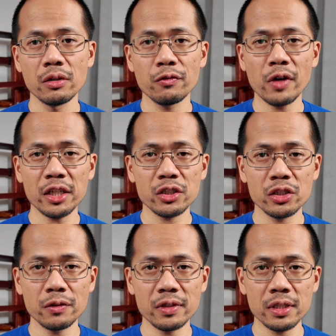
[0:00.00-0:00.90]

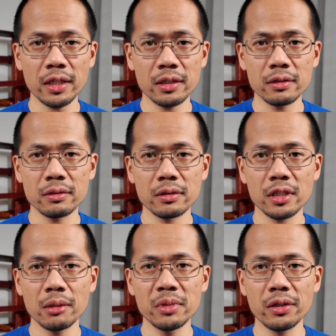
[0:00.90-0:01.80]
fractions of a second
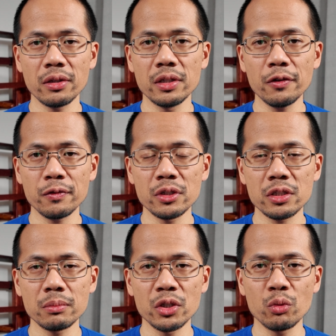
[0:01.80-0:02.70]
can mean the
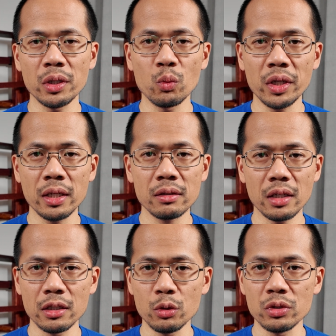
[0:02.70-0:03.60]
difference between winning
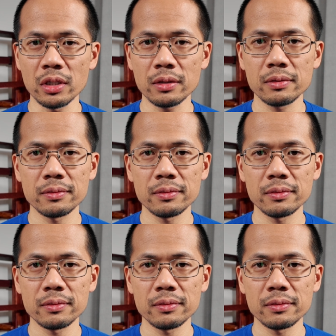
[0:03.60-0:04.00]
and losing.